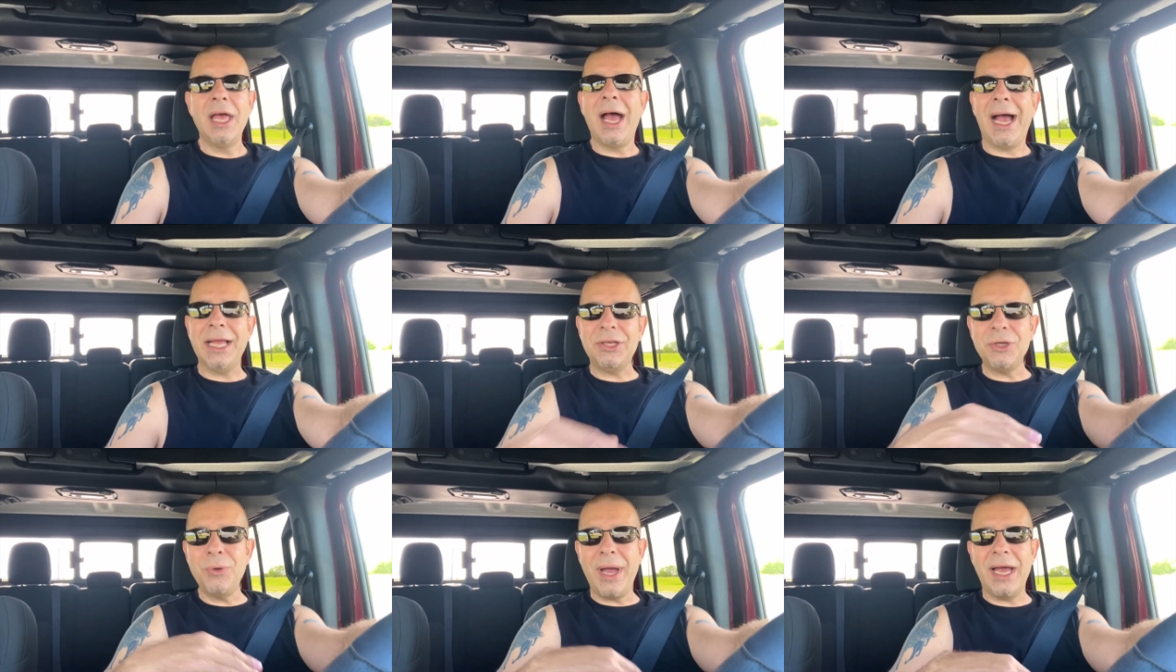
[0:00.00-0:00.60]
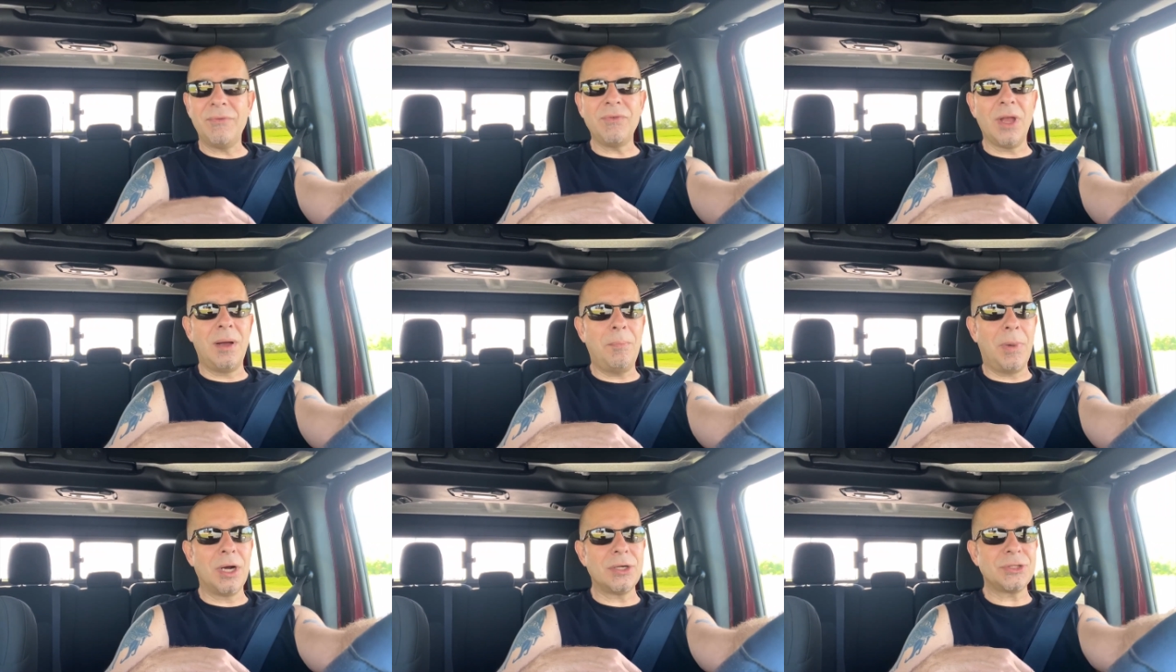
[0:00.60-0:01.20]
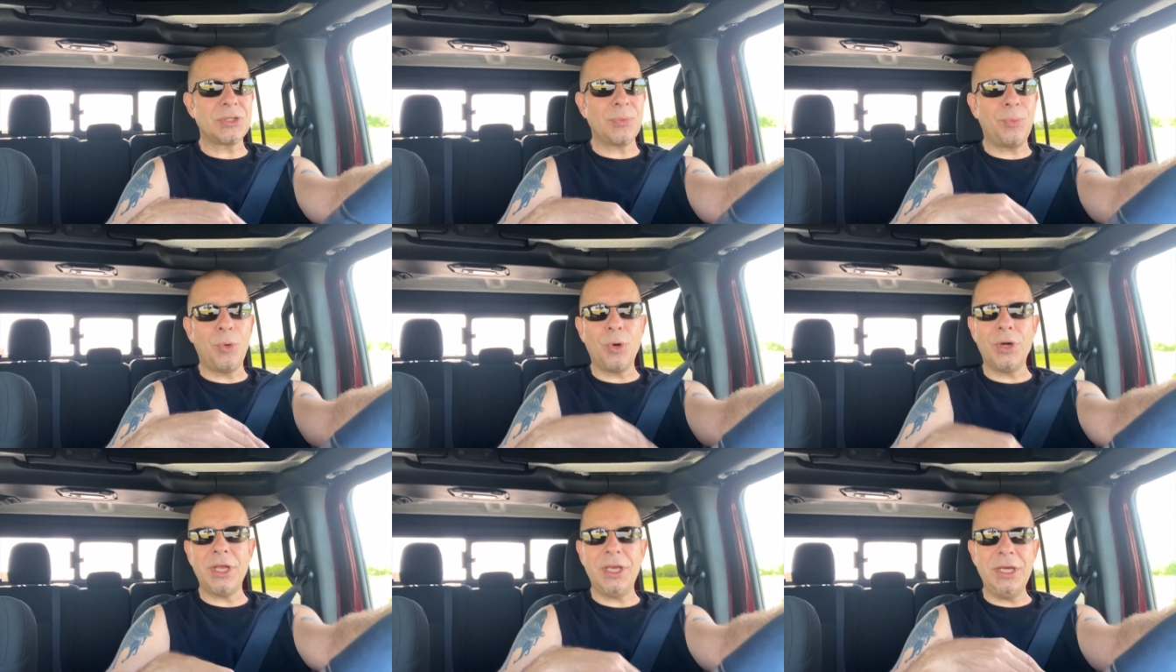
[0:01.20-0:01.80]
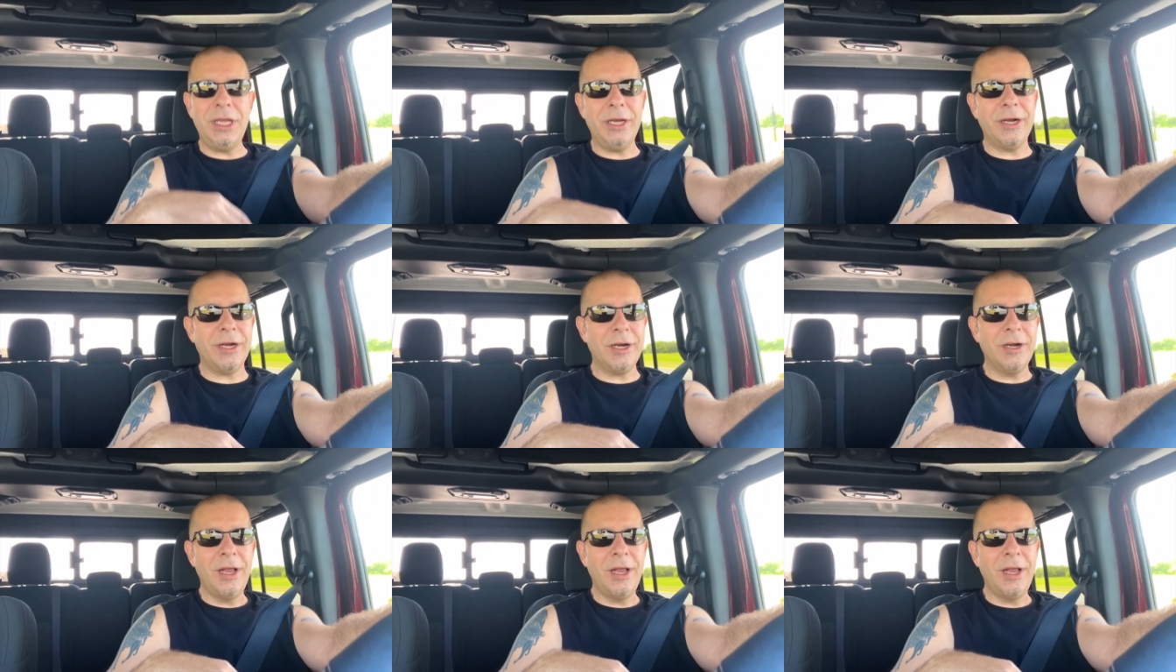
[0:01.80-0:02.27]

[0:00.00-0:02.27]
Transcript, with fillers: I do have lumbar support in here.